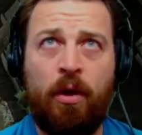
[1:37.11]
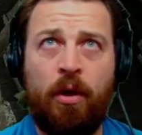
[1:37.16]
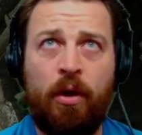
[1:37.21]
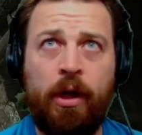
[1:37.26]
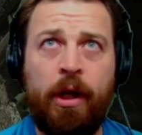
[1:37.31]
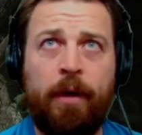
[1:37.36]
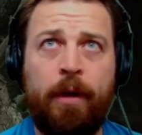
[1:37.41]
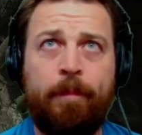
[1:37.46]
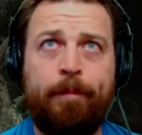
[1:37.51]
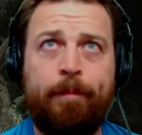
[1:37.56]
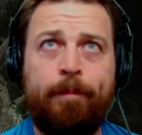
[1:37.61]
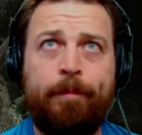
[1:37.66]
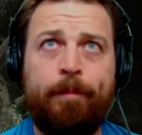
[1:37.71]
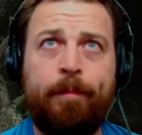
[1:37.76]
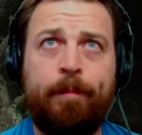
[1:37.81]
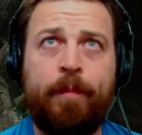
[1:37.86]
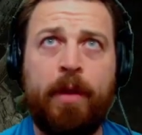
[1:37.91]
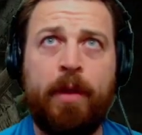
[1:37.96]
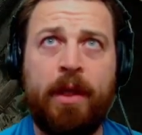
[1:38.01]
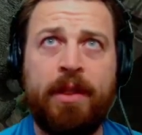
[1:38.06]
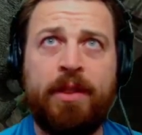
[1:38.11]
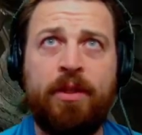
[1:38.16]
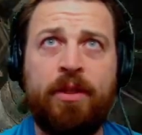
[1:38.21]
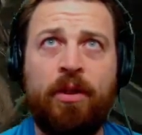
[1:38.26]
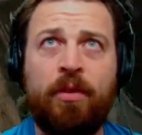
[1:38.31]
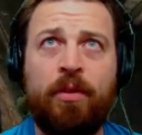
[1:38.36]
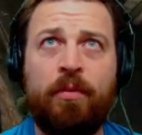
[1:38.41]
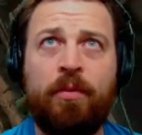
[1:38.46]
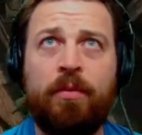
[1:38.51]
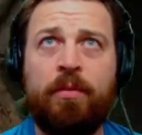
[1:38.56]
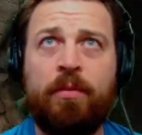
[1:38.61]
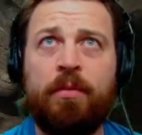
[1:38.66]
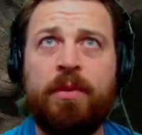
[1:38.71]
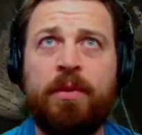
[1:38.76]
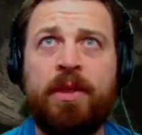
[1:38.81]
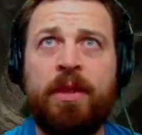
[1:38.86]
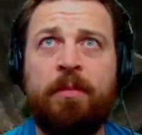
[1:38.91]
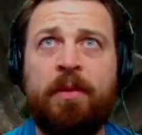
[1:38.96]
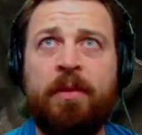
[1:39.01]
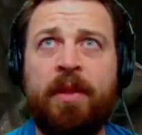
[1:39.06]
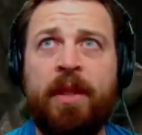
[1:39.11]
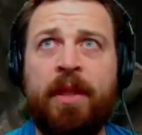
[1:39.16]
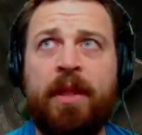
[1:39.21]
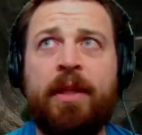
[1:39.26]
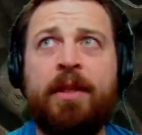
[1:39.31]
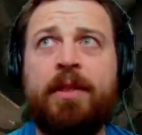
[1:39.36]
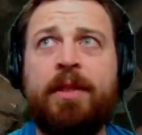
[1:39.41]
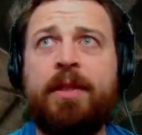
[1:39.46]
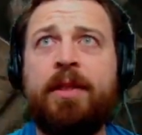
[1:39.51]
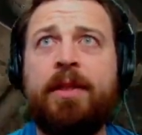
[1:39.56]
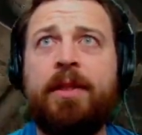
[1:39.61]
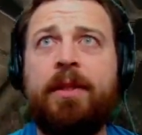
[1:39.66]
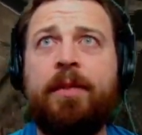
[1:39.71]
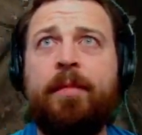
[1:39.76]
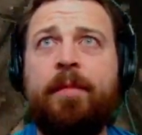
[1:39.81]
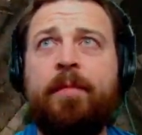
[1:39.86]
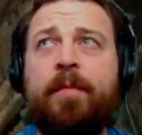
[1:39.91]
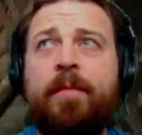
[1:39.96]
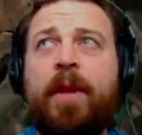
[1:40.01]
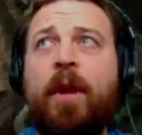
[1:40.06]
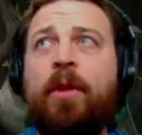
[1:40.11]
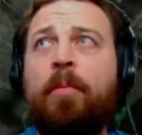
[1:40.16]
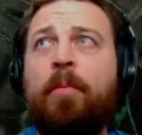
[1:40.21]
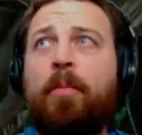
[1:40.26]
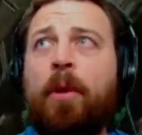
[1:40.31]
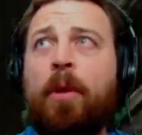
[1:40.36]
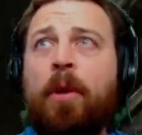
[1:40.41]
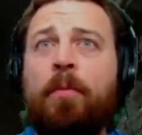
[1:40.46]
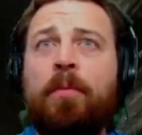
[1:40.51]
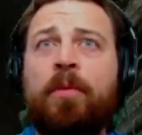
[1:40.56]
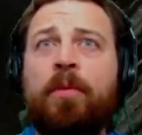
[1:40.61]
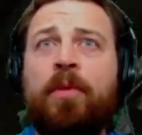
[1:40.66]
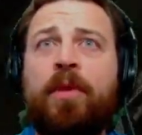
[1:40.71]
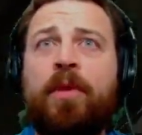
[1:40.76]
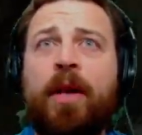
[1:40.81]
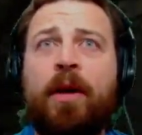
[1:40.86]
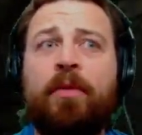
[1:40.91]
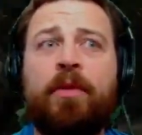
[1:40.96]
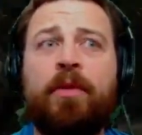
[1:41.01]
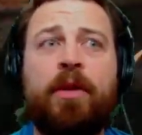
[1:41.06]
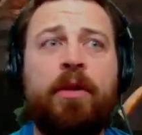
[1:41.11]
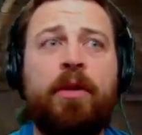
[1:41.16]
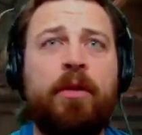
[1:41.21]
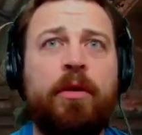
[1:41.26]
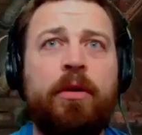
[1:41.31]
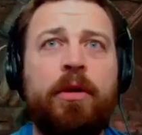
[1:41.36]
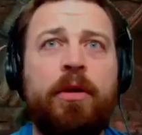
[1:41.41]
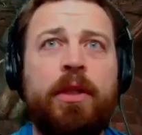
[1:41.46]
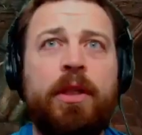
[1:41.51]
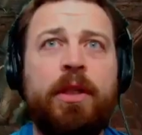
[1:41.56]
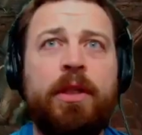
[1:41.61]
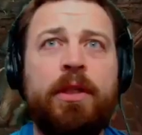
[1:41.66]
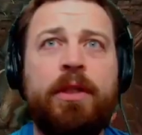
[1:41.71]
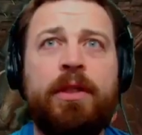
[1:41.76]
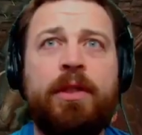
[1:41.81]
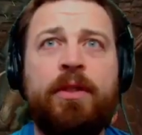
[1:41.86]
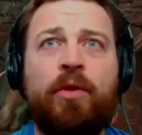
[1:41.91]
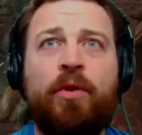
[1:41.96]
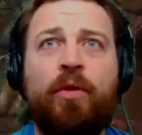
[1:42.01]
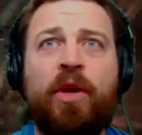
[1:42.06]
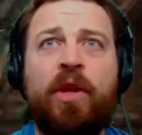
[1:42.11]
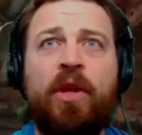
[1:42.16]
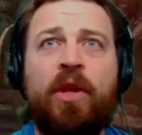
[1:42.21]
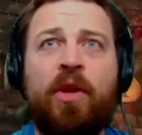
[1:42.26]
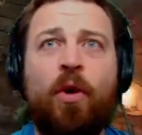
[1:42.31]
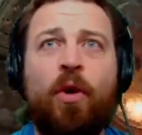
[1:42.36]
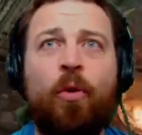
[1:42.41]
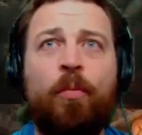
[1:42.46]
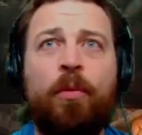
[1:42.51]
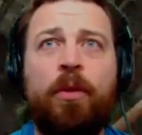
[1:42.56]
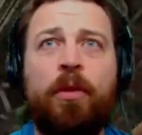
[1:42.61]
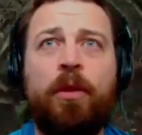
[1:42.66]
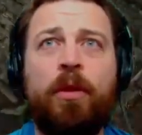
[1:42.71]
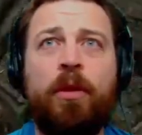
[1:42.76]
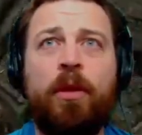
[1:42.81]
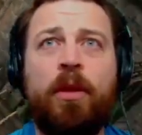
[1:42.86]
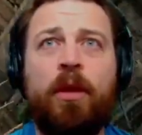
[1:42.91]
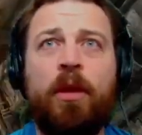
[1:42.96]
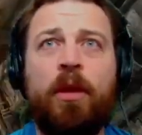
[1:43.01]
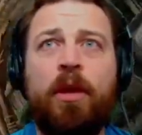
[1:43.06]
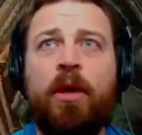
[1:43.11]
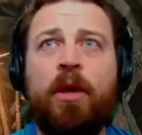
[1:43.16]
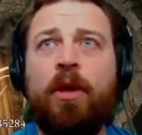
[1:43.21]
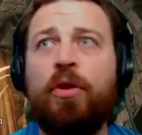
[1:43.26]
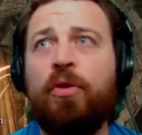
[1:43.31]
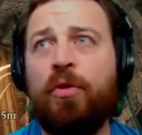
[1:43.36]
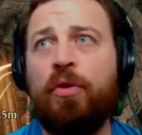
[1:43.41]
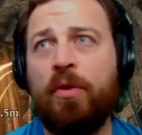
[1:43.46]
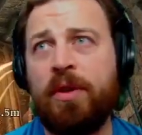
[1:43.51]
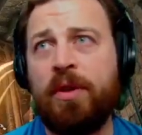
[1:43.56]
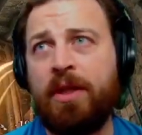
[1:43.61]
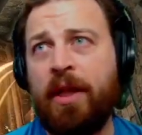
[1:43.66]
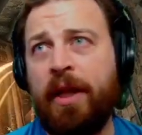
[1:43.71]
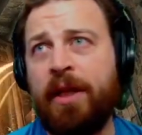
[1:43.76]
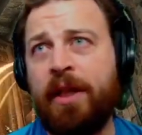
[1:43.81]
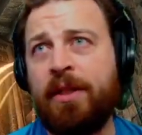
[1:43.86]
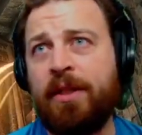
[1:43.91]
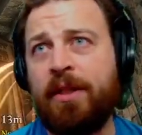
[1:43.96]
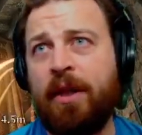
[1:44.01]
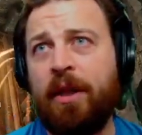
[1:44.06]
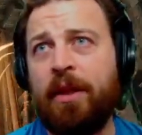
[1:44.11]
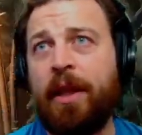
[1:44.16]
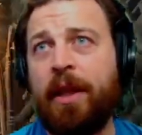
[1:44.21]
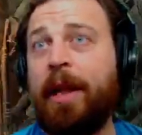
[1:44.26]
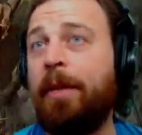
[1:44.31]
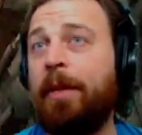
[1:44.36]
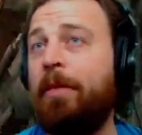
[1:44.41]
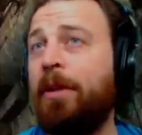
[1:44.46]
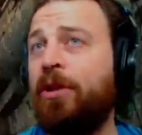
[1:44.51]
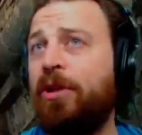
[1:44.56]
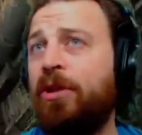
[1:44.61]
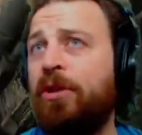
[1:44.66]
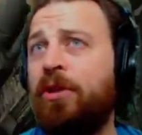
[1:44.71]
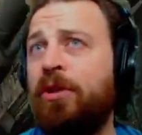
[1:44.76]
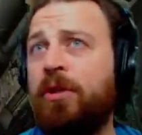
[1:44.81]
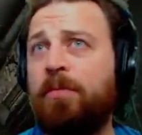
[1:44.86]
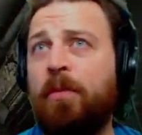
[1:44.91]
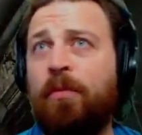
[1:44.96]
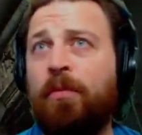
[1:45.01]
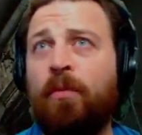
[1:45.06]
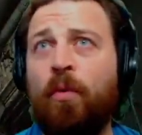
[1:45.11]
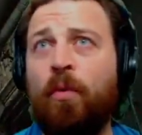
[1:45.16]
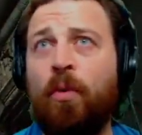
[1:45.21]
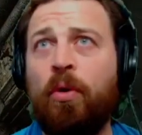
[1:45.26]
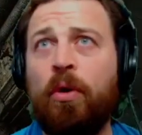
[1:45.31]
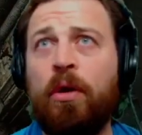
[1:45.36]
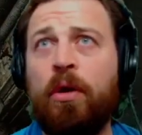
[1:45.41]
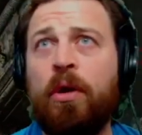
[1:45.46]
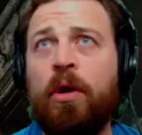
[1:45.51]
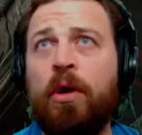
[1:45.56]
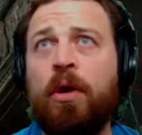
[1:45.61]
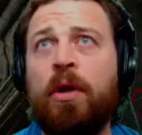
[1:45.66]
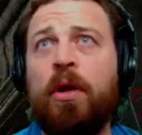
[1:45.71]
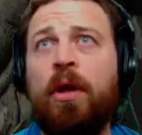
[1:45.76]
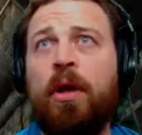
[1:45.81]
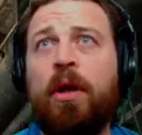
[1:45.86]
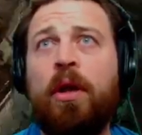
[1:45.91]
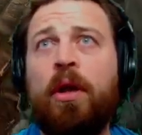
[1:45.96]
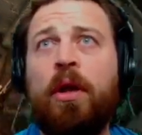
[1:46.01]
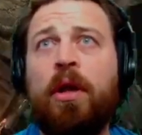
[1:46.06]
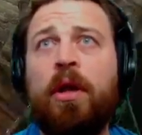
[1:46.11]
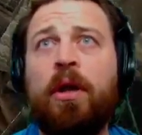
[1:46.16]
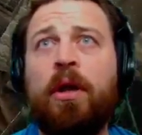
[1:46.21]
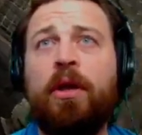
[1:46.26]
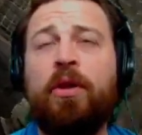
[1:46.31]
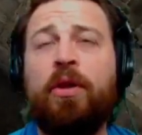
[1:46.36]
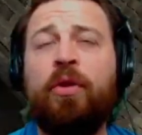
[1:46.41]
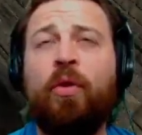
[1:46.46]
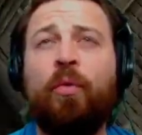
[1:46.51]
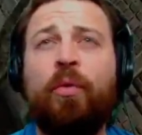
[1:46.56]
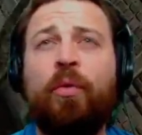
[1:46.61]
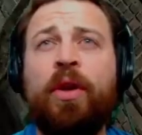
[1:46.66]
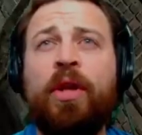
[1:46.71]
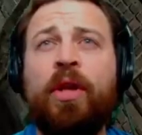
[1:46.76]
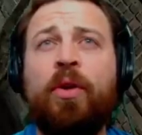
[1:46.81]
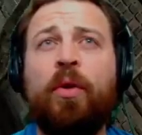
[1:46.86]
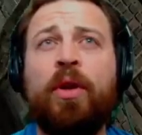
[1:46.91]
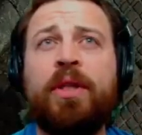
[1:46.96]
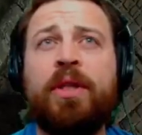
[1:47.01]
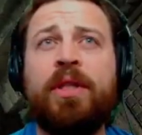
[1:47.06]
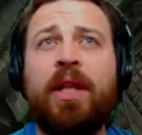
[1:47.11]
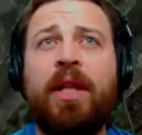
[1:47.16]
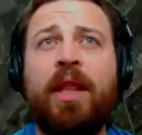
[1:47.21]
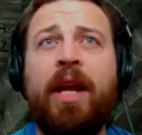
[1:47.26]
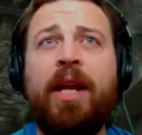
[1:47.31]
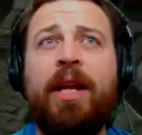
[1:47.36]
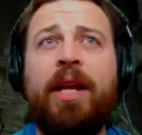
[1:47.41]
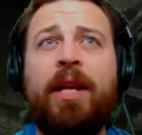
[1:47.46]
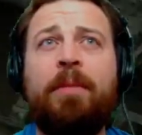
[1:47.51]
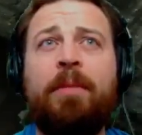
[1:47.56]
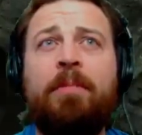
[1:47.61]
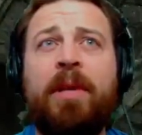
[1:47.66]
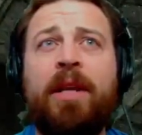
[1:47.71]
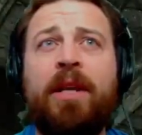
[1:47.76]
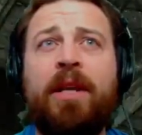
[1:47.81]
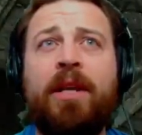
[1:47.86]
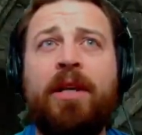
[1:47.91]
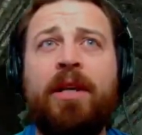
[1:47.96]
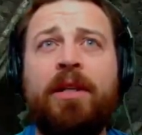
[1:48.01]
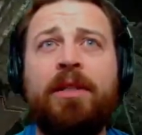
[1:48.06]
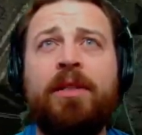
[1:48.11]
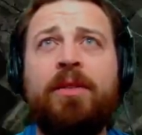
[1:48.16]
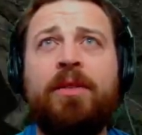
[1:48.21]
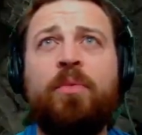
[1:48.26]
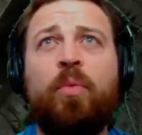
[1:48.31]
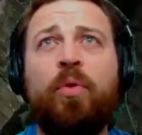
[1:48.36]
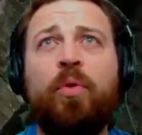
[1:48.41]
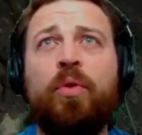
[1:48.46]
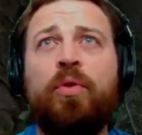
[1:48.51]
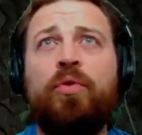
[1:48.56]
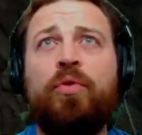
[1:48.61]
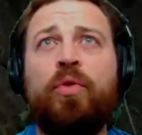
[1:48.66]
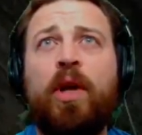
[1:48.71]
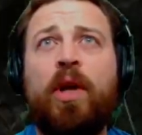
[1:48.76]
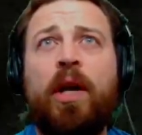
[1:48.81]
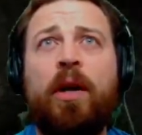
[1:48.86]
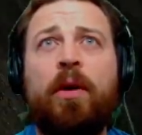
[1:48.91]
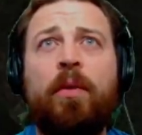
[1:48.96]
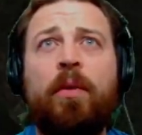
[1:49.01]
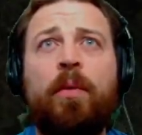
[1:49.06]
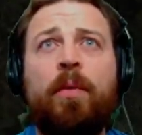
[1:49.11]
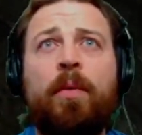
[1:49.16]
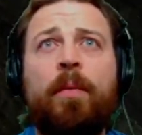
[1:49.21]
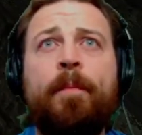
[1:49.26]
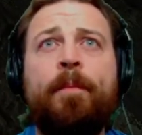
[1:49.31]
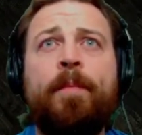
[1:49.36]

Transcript: Okay, let's start some of these. Now the problem with down here is you're in the open. There's lights on. Like I mentioned just before, you don't really notice the lighting because we're drow.